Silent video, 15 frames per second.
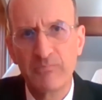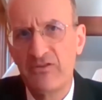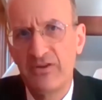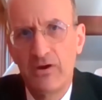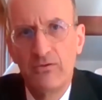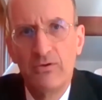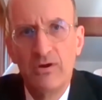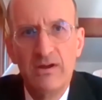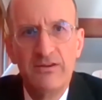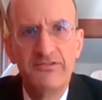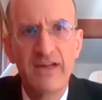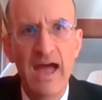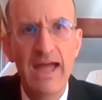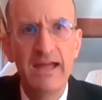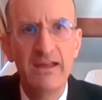So
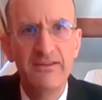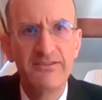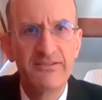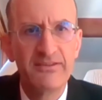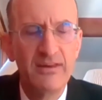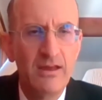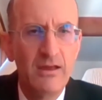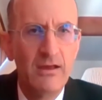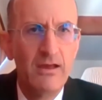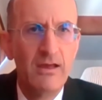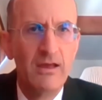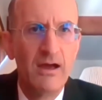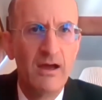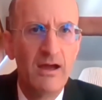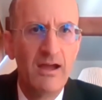science,
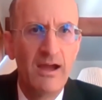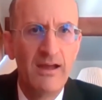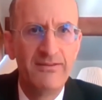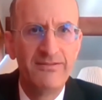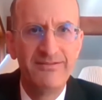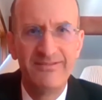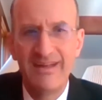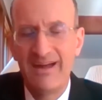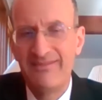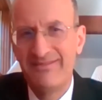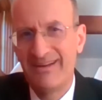as